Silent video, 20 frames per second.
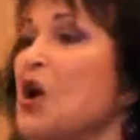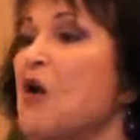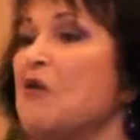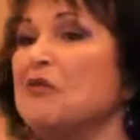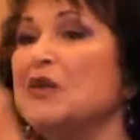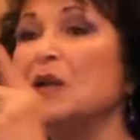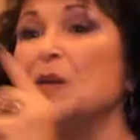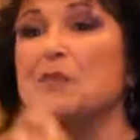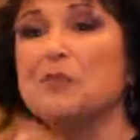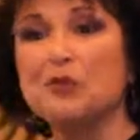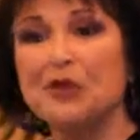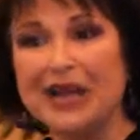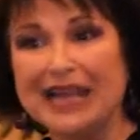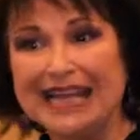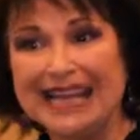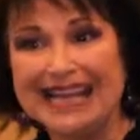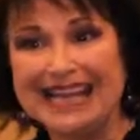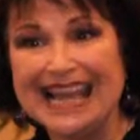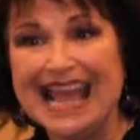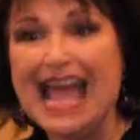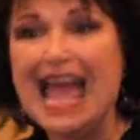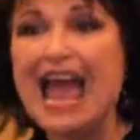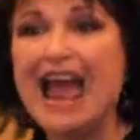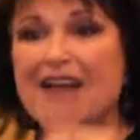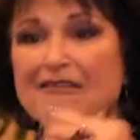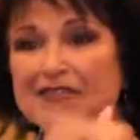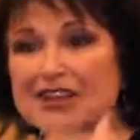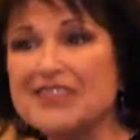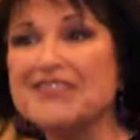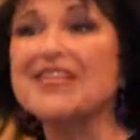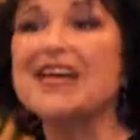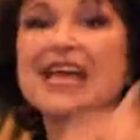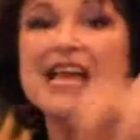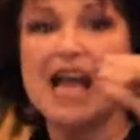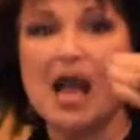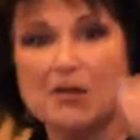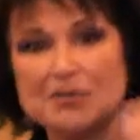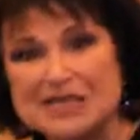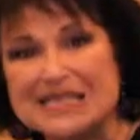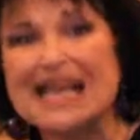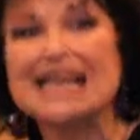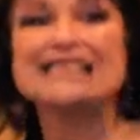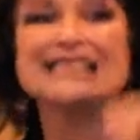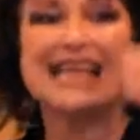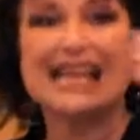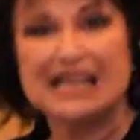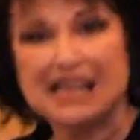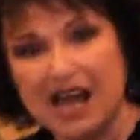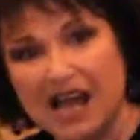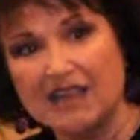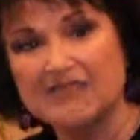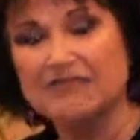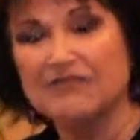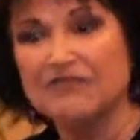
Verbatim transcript: already praying everything I was asking God